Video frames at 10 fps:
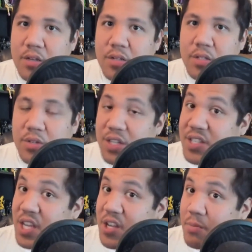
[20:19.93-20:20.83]
So
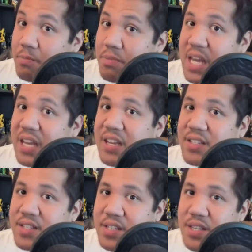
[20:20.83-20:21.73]
continue being
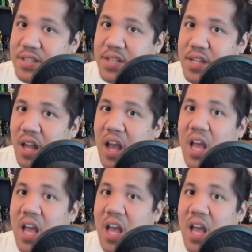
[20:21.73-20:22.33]
consistent